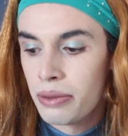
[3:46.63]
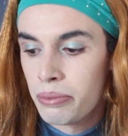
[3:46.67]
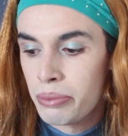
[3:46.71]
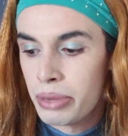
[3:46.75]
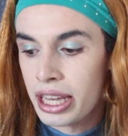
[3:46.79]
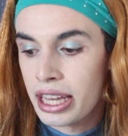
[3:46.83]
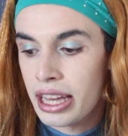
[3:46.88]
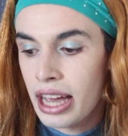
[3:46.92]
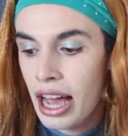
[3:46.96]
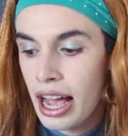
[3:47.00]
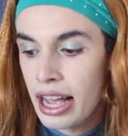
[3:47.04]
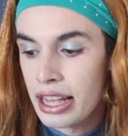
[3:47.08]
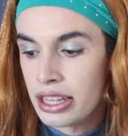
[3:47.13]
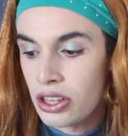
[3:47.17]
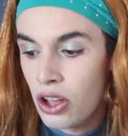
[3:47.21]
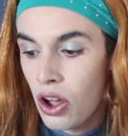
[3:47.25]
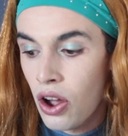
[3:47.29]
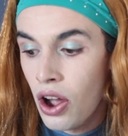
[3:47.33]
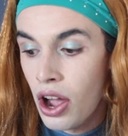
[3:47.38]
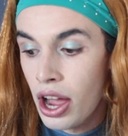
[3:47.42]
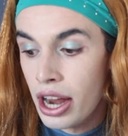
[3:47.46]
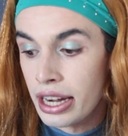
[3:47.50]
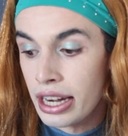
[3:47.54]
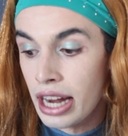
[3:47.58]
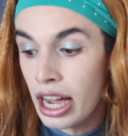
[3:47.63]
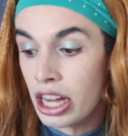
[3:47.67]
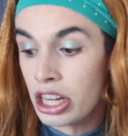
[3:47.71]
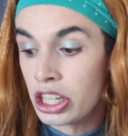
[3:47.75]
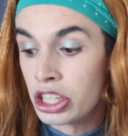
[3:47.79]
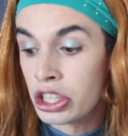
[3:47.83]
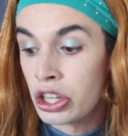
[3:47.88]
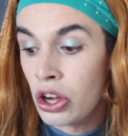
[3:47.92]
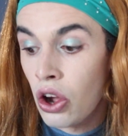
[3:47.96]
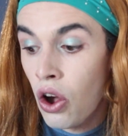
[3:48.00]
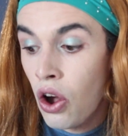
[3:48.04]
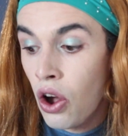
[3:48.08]
because on
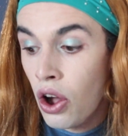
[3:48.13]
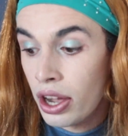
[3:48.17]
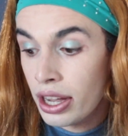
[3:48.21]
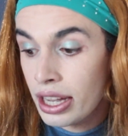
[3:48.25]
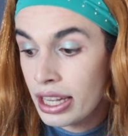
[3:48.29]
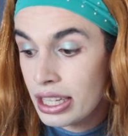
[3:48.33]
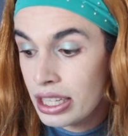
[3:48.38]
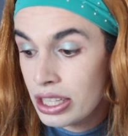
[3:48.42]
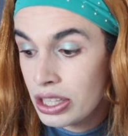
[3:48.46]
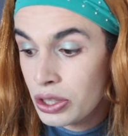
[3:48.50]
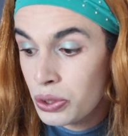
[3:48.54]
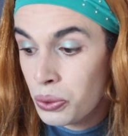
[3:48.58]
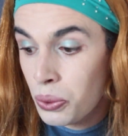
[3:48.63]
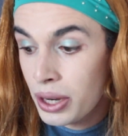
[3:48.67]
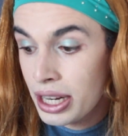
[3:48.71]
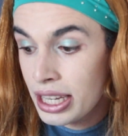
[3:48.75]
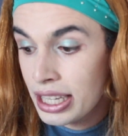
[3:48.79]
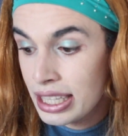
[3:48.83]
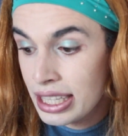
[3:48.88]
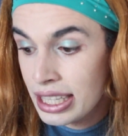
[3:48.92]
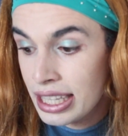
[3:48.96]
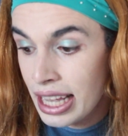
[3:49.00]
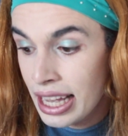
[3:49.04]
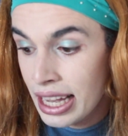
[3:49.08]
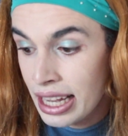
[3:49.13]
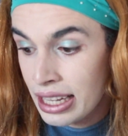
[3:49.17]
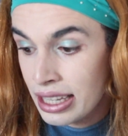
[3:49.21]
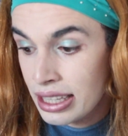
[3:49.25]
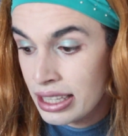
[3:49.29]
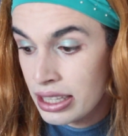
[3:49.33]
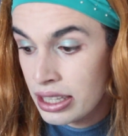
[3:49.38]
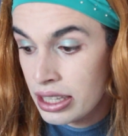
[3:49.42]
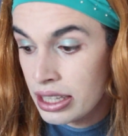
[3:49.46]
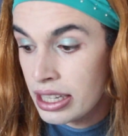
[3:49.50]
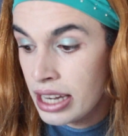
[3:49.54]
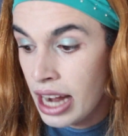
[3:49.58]
August
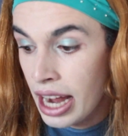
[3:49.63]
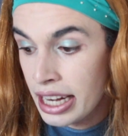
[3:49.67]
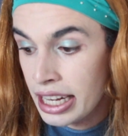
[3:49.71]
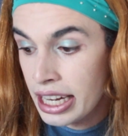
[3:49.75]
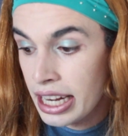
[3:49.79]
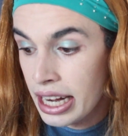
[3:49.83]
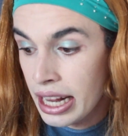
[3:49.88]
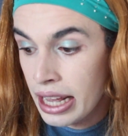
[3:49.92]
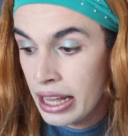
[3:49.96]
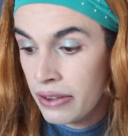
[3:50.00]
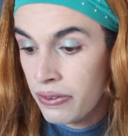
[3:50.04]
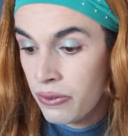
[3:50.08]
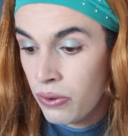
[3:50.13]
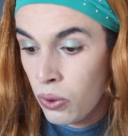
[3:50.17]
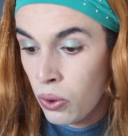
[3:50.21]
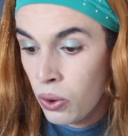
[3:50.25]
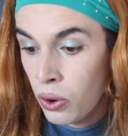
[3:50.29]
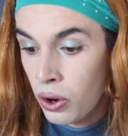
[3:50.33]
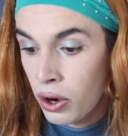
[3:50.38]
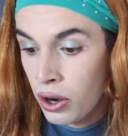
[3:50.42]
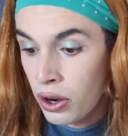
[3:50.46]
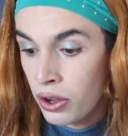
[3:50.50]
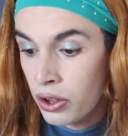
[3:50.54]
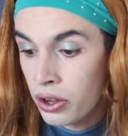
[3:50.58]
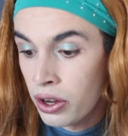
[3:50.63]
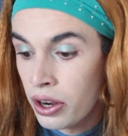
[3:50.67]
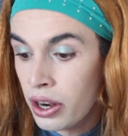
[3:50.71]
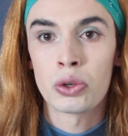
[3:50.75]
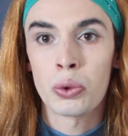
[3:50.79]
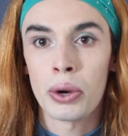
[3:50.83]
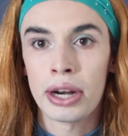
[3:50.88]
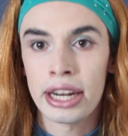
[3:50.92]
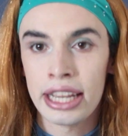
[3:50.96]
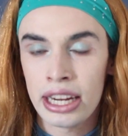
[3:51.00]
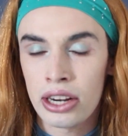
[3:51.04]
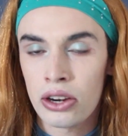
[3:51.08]
26, 1984, a
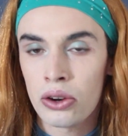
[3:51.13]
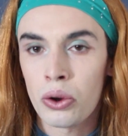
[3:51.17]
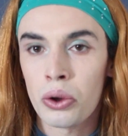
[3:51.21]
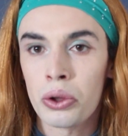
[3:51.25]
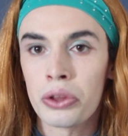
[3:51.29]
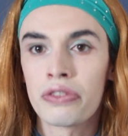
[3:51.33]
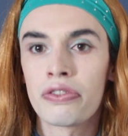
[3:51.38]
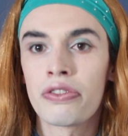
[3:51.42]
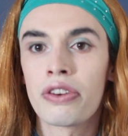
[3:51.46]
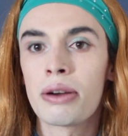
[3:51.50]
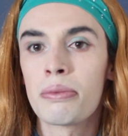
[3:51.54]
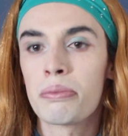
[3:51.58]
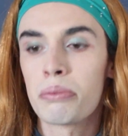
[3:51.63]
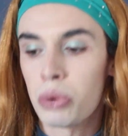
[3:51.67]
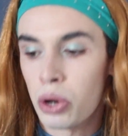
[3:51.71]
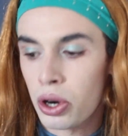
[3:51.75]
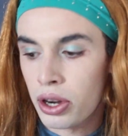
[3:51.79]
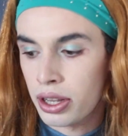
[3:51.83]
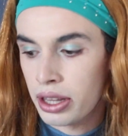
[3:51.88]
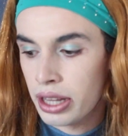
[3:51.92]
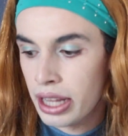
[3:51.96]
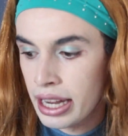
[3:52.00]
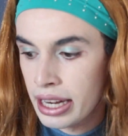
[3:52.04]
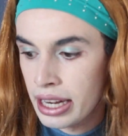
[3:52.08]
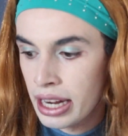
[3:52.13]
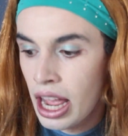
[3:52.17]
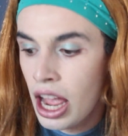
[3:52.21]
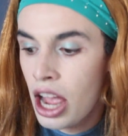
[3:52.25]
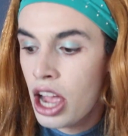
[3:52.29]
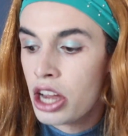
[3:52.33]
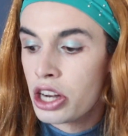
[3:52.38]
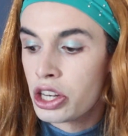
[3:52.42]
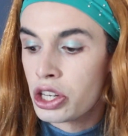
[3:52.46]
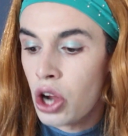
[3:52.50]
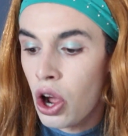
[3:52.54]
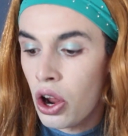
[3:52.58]
20-year-old from Brooklyn,
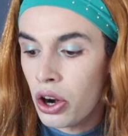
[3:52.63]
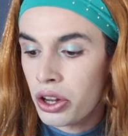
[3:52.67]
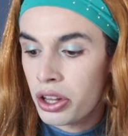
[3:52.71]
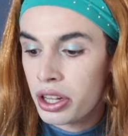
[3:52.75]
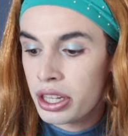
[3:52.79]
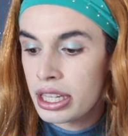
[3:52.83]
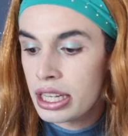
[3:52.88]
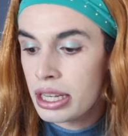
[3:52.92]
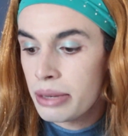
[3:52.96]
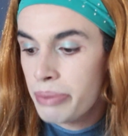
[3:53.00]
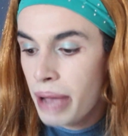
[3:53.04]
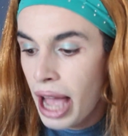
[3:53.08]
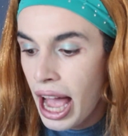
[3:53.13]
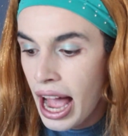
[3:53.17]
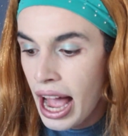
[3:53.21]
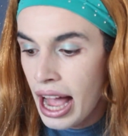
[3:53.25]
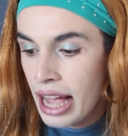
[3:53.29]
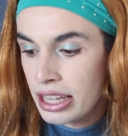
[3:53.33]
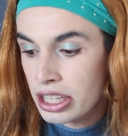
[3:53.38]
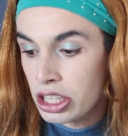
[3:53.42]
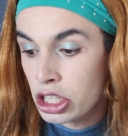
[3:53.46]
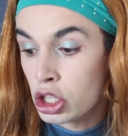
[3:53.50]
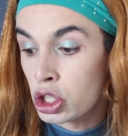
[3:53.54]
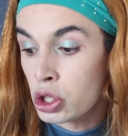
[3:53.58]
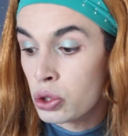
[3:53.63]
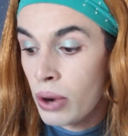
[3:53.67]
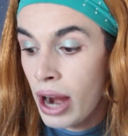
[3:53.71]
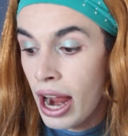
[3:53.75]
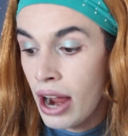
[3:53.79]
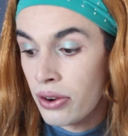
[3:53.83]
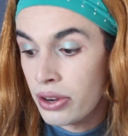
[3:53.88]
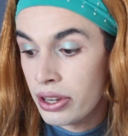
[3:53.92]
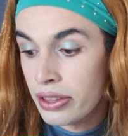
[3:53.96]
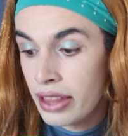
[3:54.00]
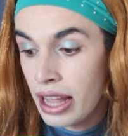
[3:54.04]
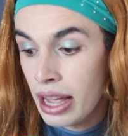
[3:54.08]
Donald D. Pass,
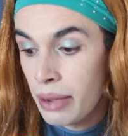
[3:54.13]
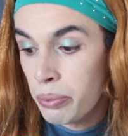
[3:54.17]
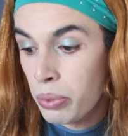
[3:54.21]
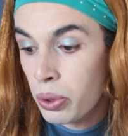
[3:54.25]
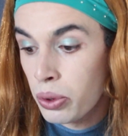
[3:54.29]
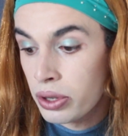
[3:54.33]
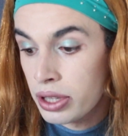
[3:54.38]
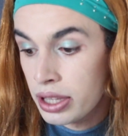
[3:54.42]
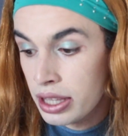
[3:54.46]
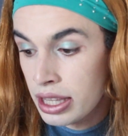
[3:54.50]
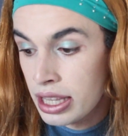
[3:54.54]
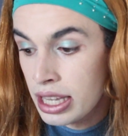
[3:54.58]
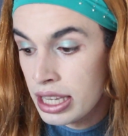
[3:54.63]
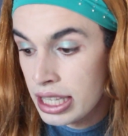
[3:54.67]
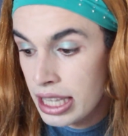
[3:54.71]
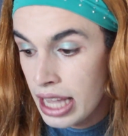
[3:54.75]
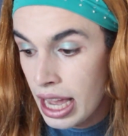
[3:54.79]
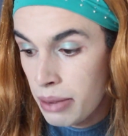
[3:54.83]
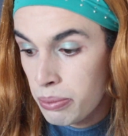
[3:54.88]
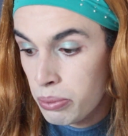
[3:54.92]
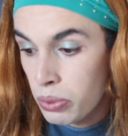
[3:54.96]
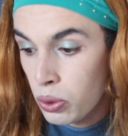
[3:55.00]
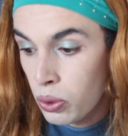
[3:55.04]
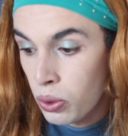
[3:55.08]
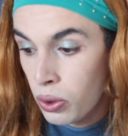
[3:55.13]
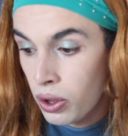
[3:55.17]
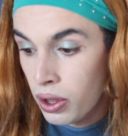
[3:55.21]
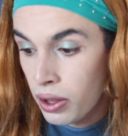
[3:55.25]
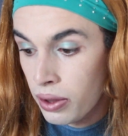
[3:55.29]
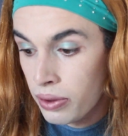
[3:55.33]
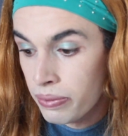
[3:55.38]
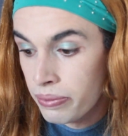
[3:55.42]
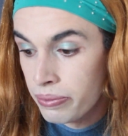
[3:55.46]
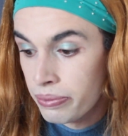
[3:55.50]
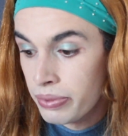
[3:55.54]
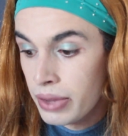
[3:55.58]
drowned in the same
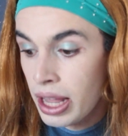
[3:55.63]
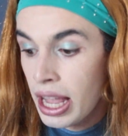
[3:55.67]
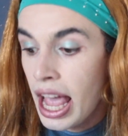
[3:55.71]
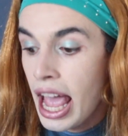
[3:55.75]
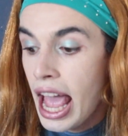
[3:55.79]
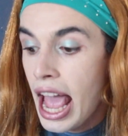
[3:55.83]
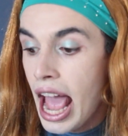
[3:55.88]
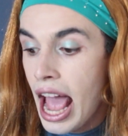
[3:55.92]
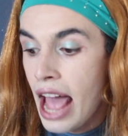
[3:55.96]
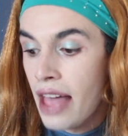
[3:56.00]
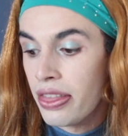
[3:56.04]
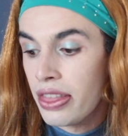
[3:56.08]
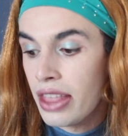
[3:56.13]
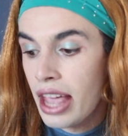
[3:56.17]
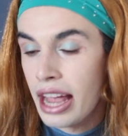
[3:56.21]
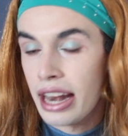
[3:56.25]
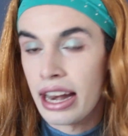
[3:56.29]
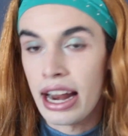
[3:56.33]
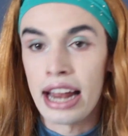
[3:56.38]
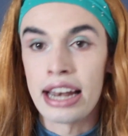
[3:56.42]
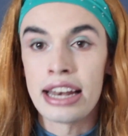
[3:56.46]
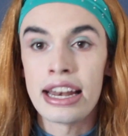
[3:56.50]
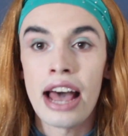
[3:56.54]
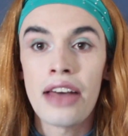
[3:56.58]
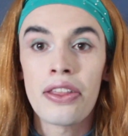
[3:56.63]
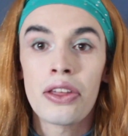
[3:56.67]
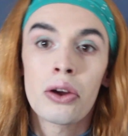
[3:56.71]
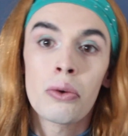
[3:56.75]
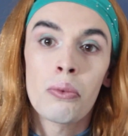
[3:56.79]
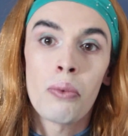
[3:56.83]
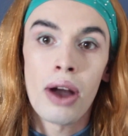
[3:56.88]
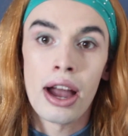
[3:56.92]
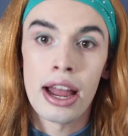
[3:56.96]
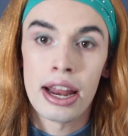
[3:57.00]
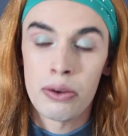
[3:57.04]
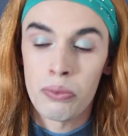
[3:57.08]
pool. And then another
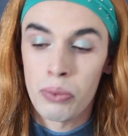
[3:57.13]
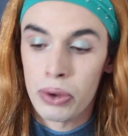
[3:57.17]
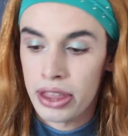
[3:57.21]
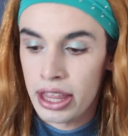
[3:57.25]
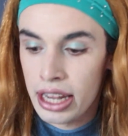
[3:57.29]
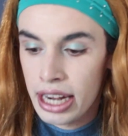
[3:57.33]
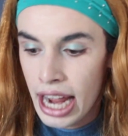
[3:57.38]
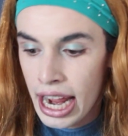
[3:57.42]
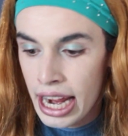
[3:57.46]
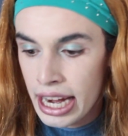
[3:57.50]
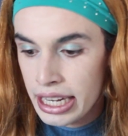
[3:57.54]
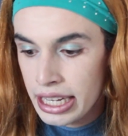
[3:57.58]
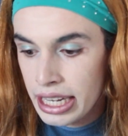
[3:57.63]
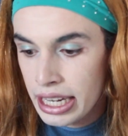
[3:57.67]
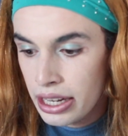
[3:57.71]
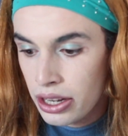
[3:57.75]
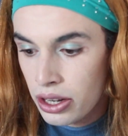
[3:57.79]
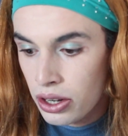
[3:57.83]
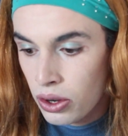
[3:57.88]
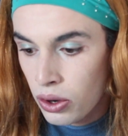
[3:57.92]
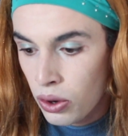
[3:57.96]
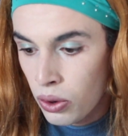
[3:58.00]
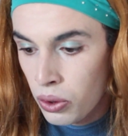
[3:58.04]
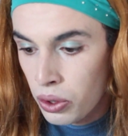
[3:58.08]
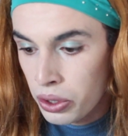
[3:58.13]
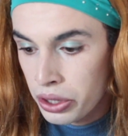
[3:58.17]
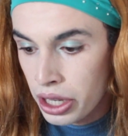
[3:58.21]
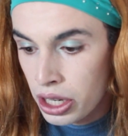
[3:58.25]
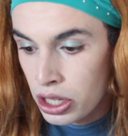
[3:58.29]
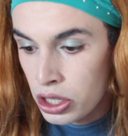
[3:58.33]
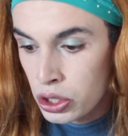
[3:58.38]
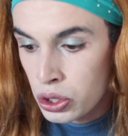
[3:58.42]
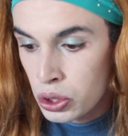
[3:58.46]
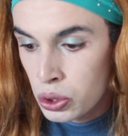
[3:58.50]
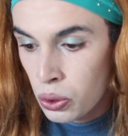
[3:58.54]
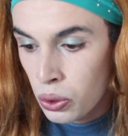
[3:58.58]
one with an 18-year-old,
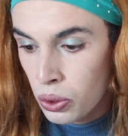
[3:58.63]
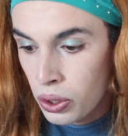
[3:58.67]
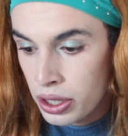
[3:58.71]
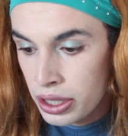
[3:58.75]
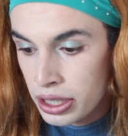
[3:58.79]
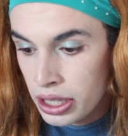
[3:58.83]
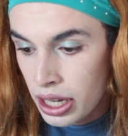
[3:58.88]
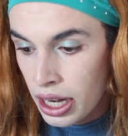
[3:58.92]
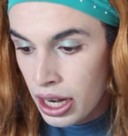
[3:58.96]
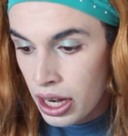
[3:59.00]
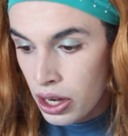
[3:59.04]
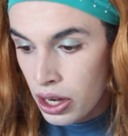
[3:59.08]
George